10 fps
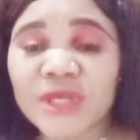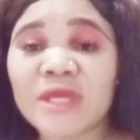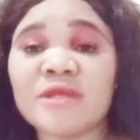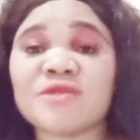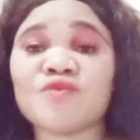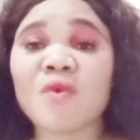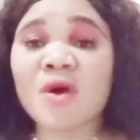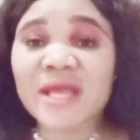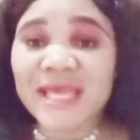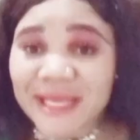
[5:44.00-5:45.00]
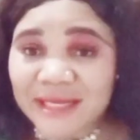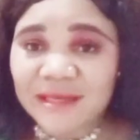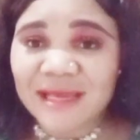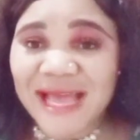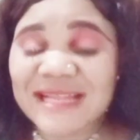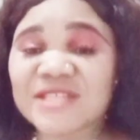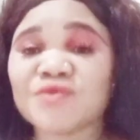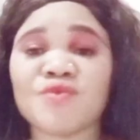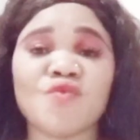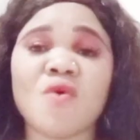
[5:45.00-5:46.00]
It's working and
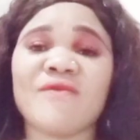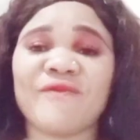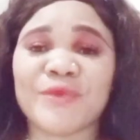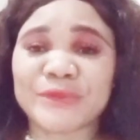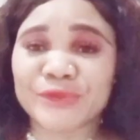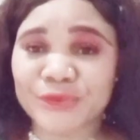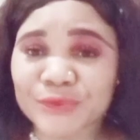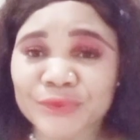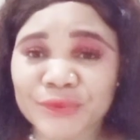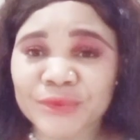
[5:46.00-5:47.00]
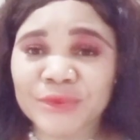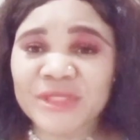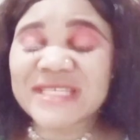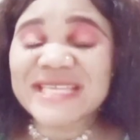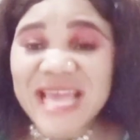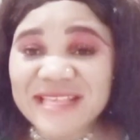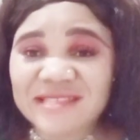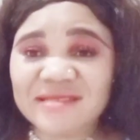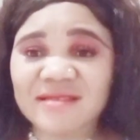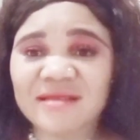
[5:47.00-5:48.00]
it will work for you.
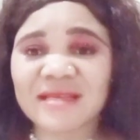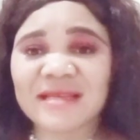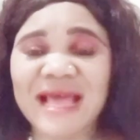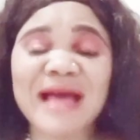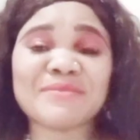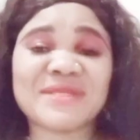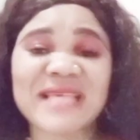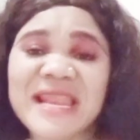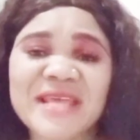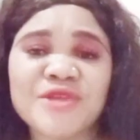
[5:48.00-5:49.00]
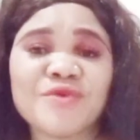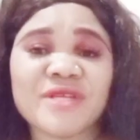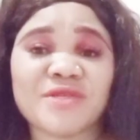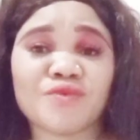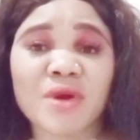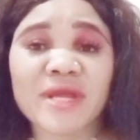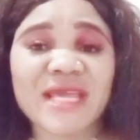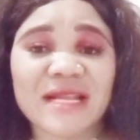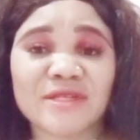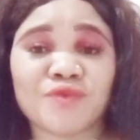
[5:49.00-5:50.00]
Yes, I'm telling you, it's working
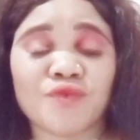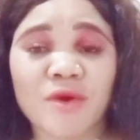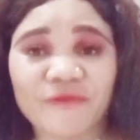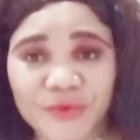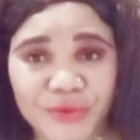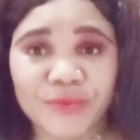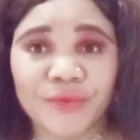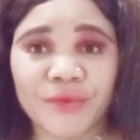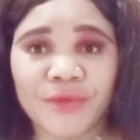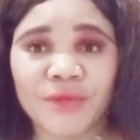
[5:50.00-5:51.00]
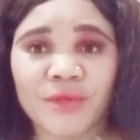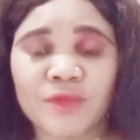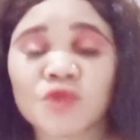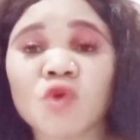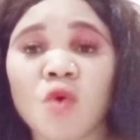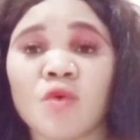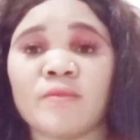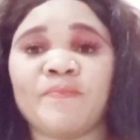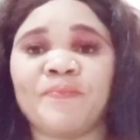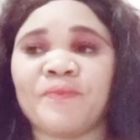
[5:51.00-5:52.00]
and it will work for you. So,
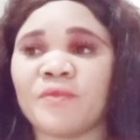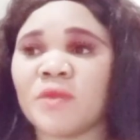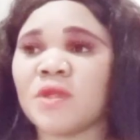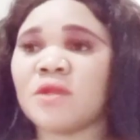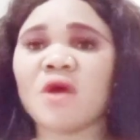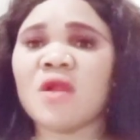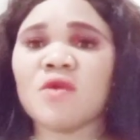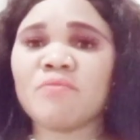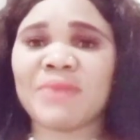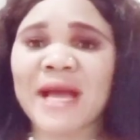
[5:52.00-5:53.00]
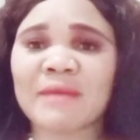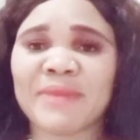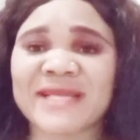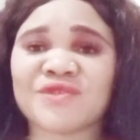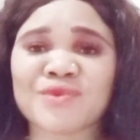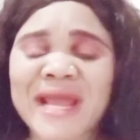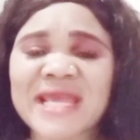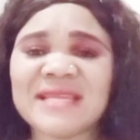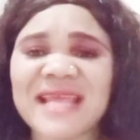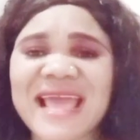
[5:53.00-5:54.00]
don't look back by
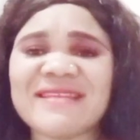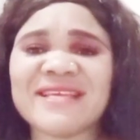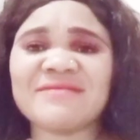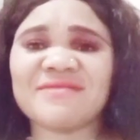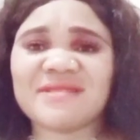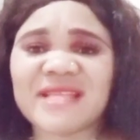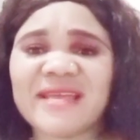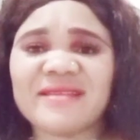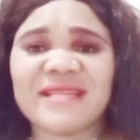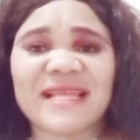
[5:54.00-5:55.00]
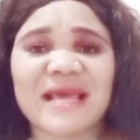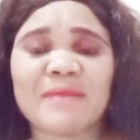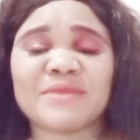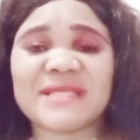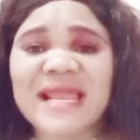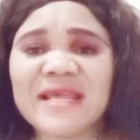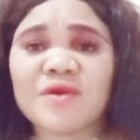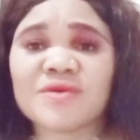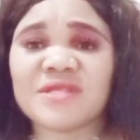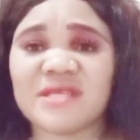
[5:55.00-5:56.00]
trying anything that I'm telling
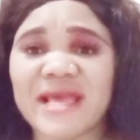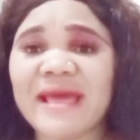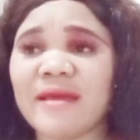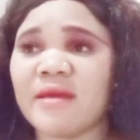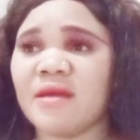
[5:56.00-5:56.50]
us here.